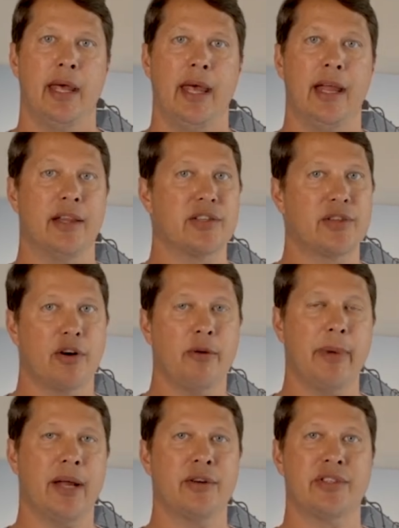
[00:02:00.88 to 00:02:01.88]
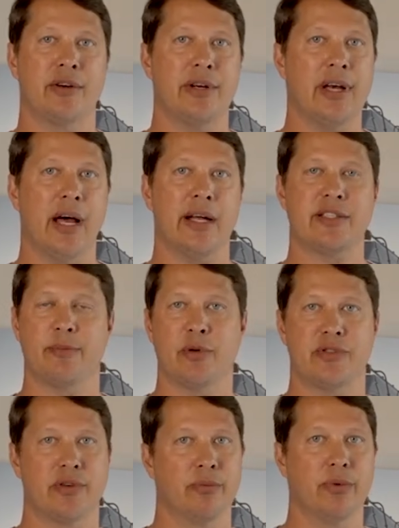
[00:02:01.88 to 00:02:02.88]
and the starter batteries are not
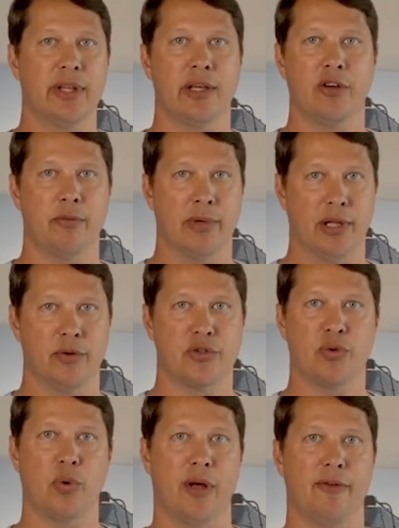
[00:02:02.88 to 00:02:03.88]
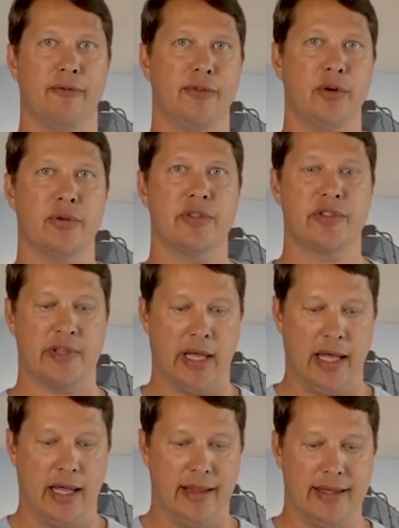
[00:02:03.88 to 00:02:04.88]
supposed to really go below 12 volts,
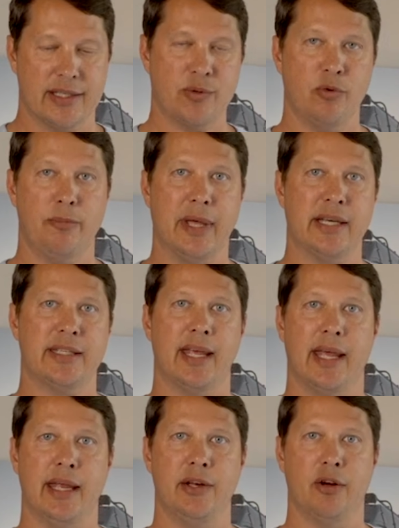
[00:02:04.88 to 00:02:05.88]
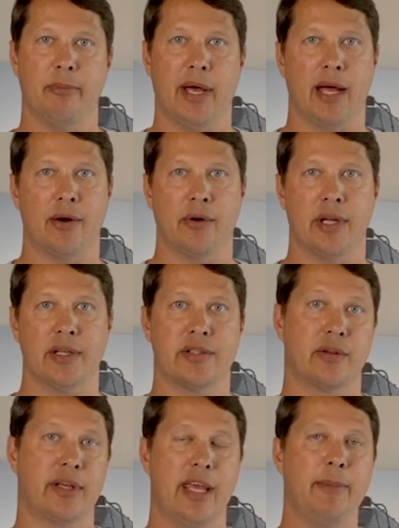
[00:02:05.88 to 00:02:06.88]
this will maintain your battery,
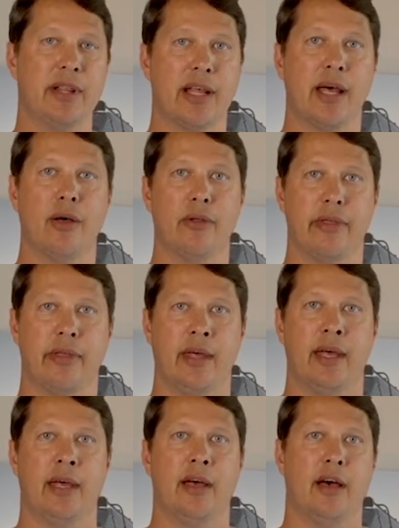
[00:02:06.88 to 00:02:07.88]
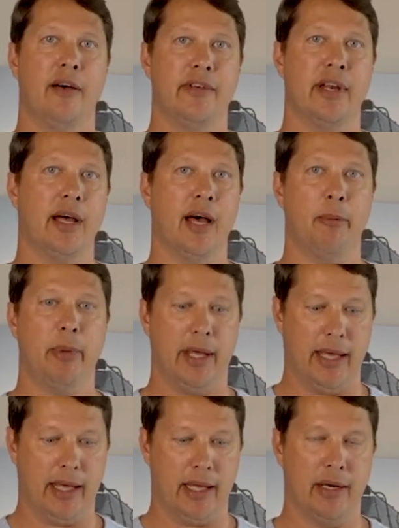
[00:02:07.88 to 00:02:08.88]
so keeping the health of it up
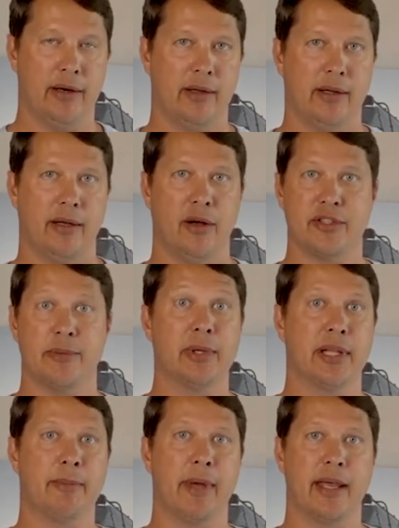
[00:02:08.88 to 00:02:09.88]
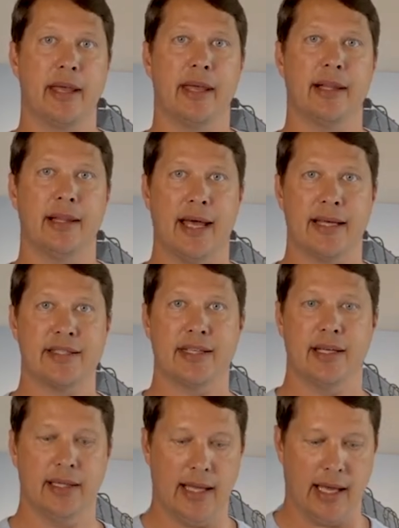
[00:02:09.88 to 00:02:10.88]
and ultimately making it
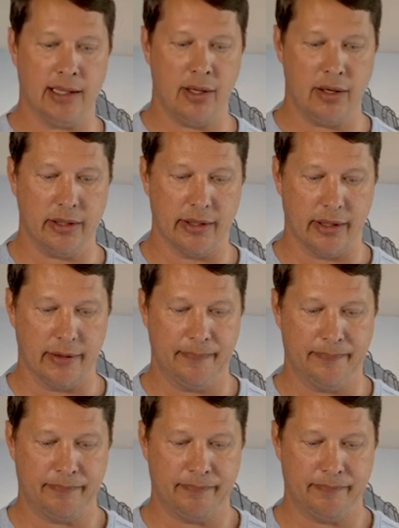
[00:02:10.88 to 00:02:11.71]
last a lot longer.